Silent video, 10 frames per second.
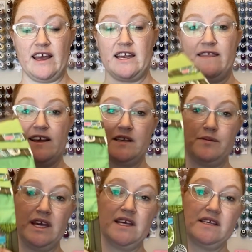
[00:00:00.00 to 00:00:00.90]
they did this
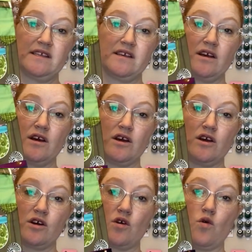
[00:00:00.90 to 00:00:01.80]
piece
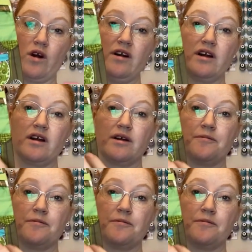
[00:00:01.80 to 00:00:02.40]
cork.